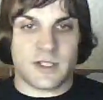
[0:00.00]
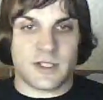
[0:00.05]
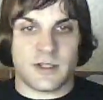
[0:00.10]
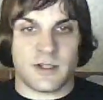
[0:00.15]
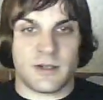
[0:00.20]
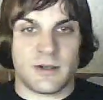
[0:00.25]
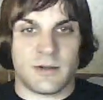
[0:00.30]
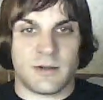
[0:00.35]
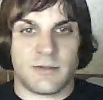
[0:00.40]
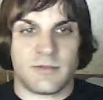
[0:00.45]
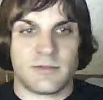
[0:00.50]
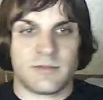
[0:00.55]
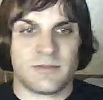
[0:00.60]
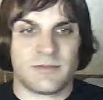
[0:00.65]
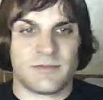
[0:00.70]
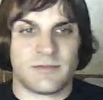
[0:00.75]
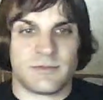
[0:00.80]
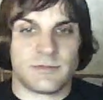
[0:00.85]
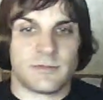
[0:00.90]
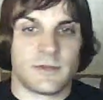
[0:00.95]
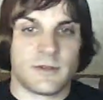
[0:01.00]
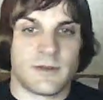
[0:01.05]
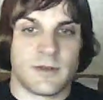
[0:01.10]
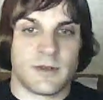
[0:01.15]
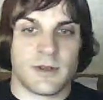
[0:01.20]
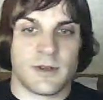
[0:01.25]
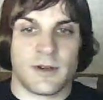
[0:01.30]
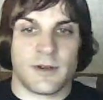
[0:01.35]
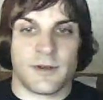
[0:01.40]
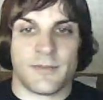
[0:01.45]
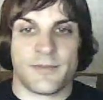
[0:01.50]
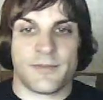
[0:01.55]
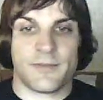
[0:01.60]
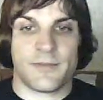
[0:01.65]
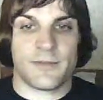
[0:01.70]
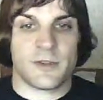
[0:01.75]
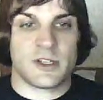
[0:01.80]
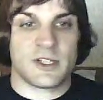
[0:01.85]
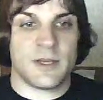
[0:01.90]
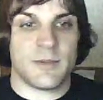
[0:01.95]
So,
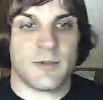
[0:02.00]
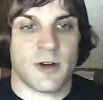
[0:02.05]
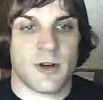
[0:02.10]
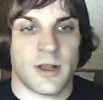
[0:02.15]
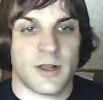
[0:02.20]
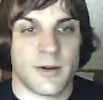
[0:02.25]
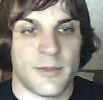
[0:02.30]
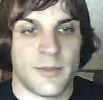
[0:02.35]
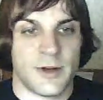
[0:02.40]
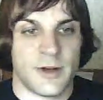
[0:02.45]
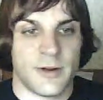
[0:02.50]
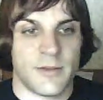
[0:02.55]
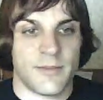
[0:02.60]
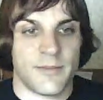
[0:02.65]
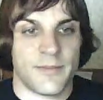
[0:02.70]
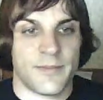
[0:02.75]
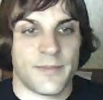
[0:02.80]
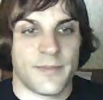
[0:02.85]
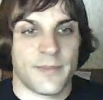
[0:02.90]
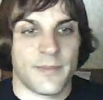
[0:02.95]
just keep cranking them out.